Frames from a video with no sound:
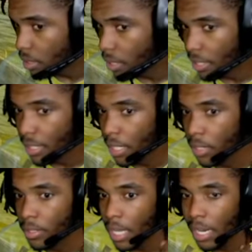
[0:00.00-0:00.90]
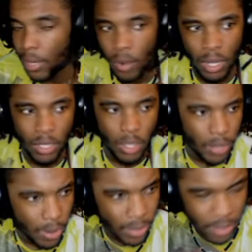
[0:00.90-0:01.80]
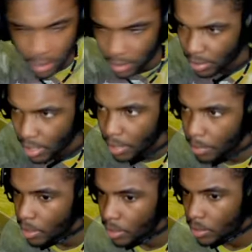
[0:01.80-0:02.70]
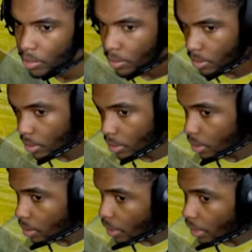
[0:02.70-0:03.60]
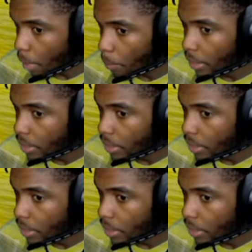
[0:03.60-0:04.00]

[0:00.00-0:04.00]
Yes, and that's exactly where our loadout is. Like, bro, he got picked